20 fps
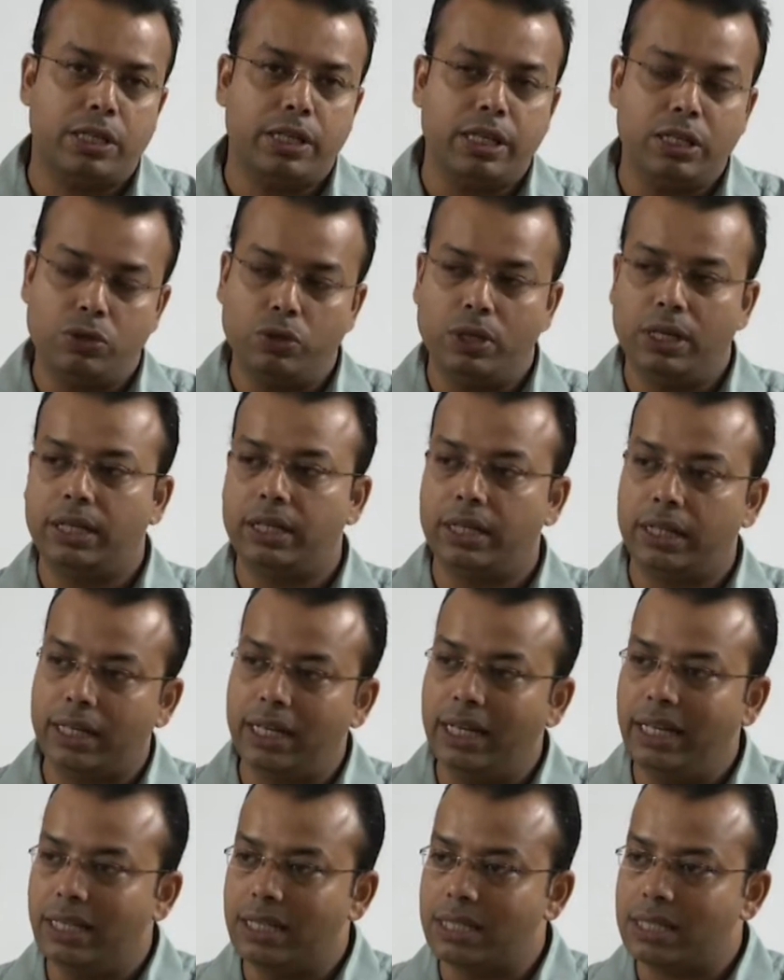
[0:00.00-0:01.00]
it will
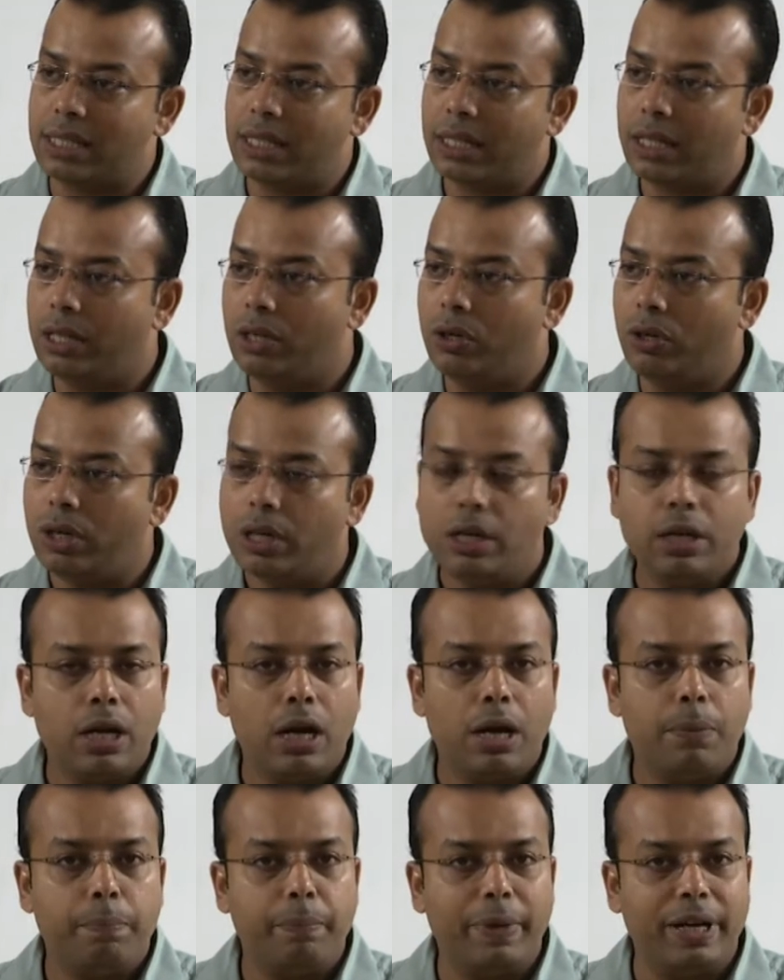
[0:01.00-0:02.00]
cleanse your
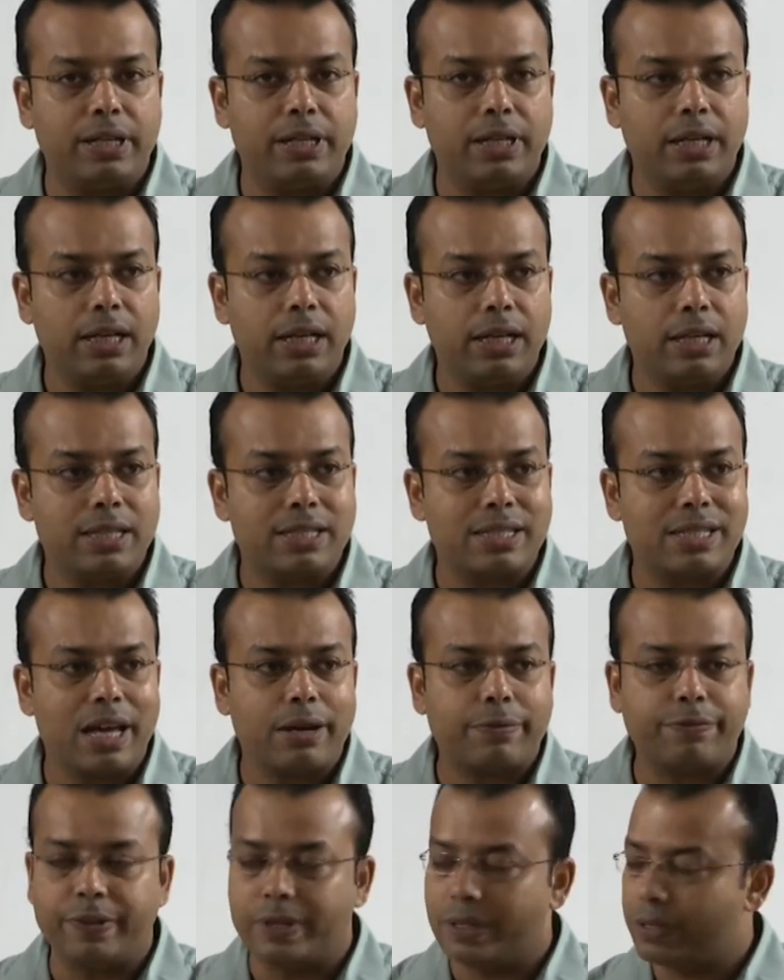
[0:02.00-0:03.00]
material
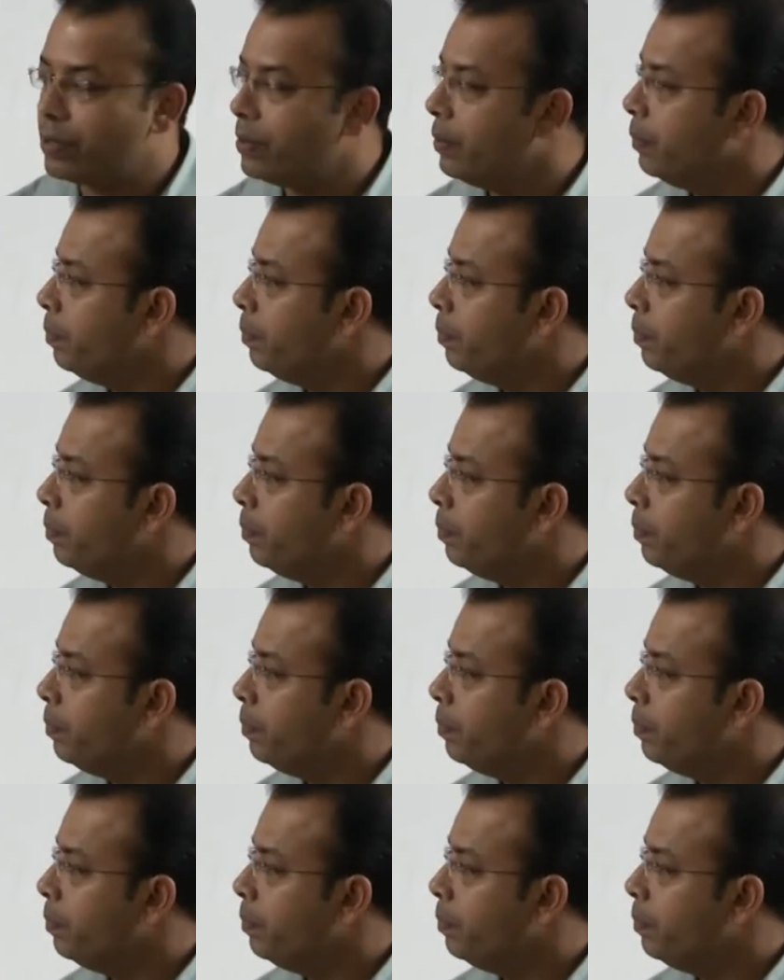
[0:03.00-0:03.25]
surface.